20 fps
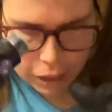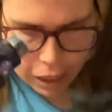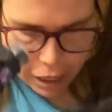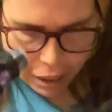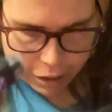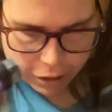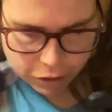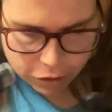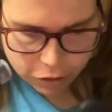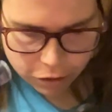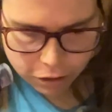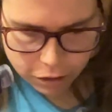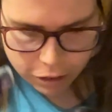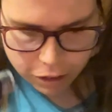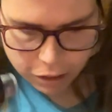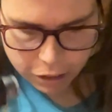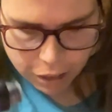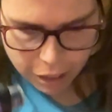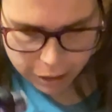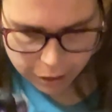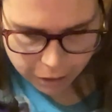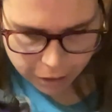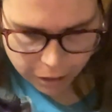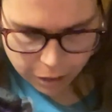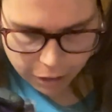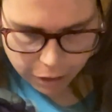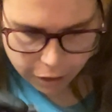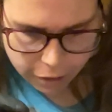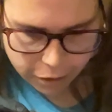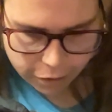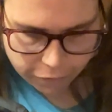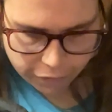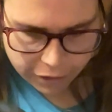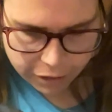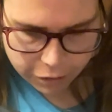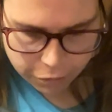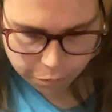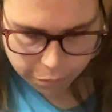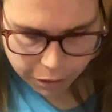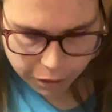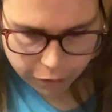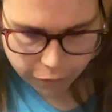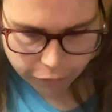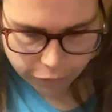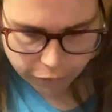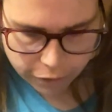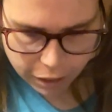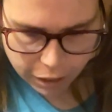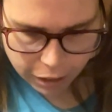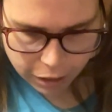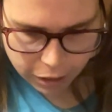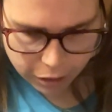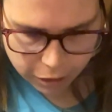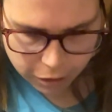I don't think that's gonna cover the butterfly.